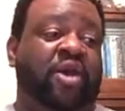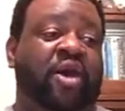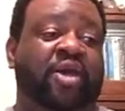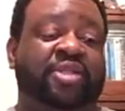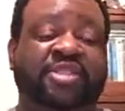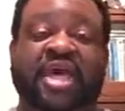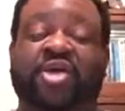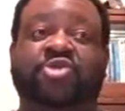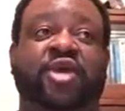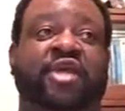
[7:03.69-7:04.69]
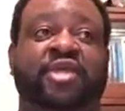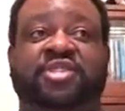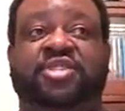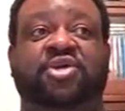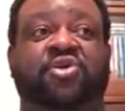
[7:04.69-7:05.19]
The soundtrack is
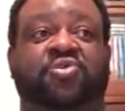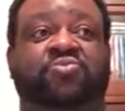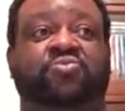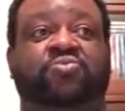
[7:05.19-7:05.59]
still